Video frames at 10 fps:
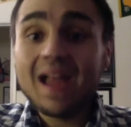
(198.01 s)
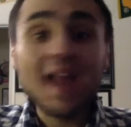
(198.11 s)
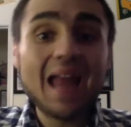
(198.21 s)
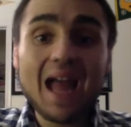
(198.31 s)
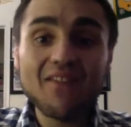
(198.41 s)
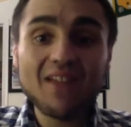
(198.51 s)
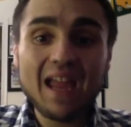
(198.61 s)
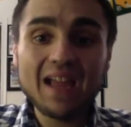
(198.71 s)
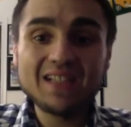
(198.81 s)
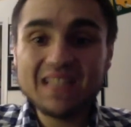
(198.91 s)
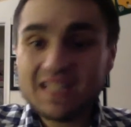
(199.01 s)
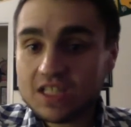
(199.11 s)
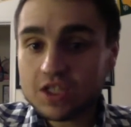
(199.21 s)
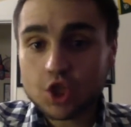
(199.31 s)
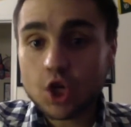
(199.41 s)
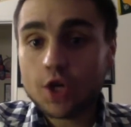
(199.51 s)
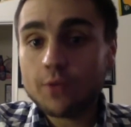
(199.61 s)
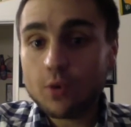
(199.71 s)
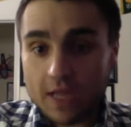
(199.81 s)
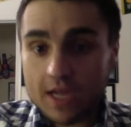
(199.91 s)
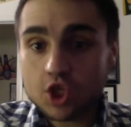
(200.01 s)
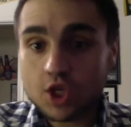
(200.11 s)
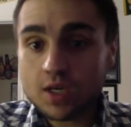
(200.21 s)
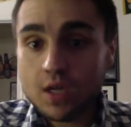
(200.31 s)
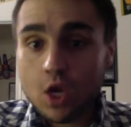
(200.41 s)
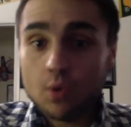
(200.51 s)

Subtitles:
and having a decent starting rotation